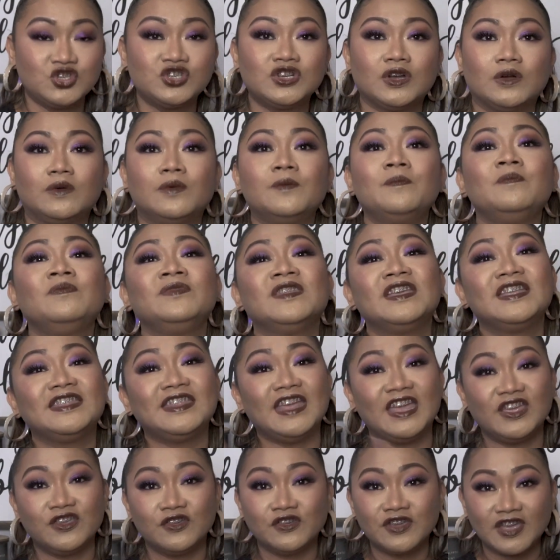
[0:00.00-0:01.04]
So
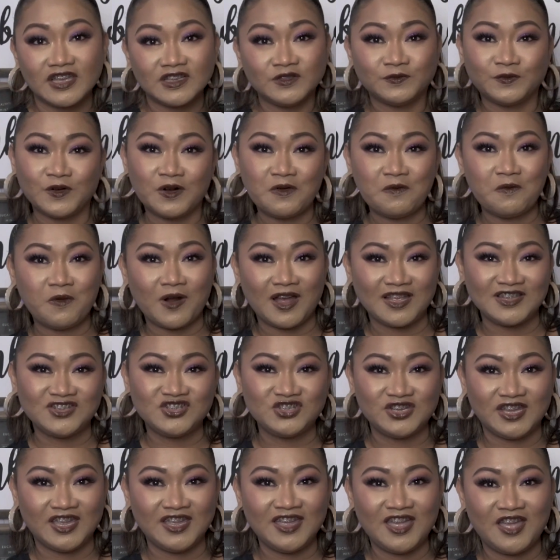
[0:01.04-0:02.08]
thank you guys for
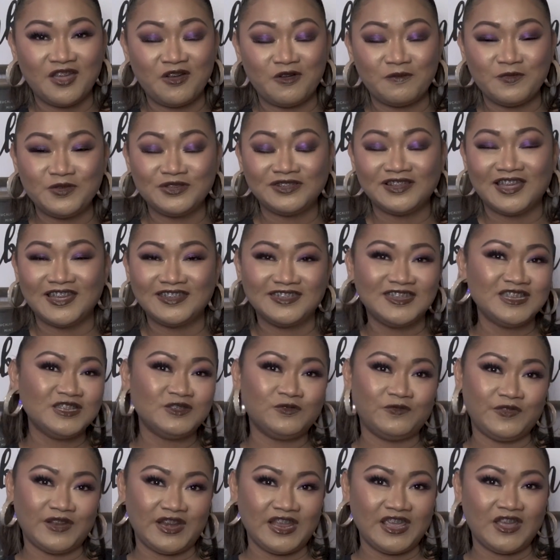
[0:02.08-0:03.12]
watching. I hope you like
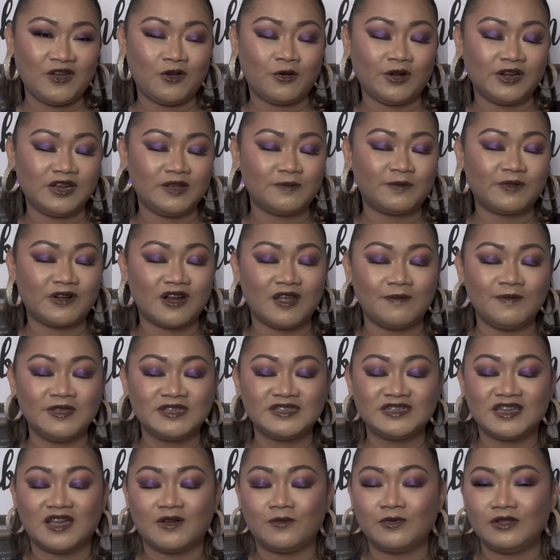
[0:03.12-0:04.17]
this video, and I
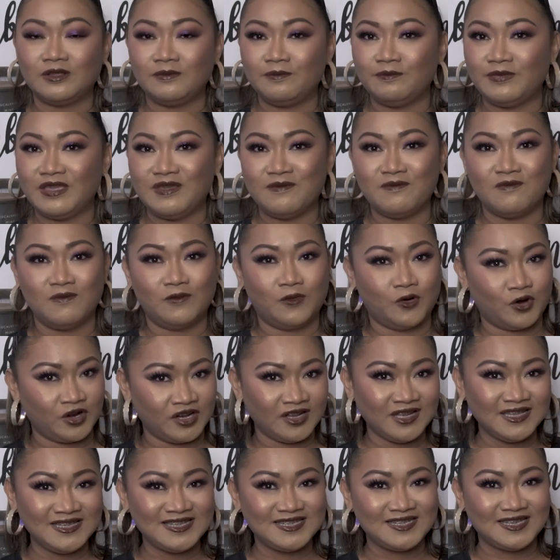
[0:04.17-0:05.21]
promise I will be more
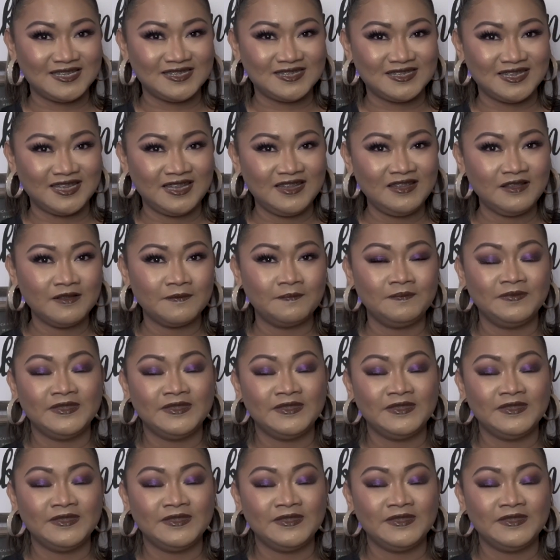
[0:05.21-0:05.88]
consistent.